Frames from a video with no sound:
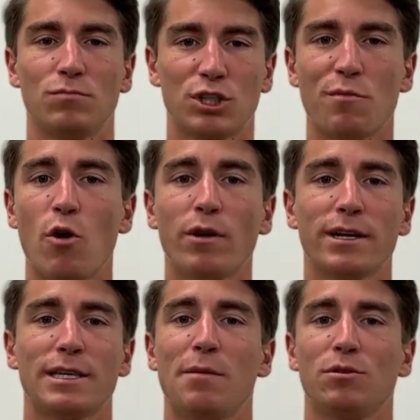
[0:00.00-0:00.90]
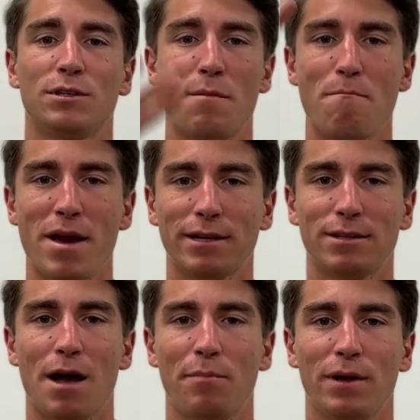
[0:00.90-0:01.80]
smoke is able to mix
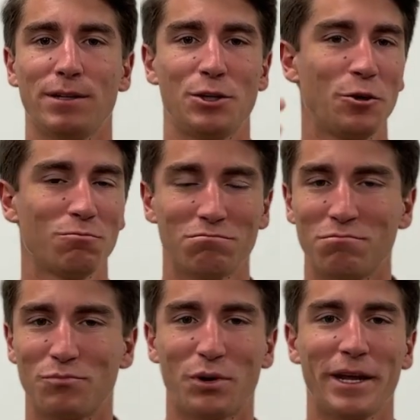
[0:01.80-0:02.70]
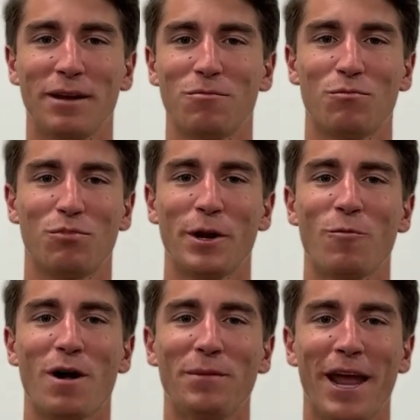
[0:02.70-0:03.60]
up into, pretty
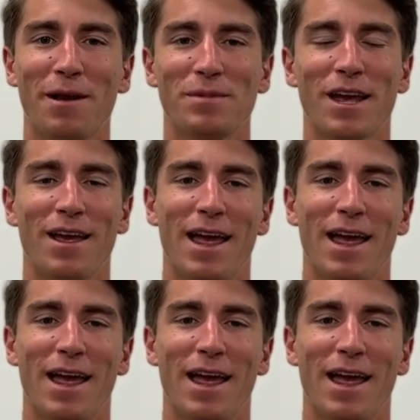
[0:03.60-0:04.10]
well named.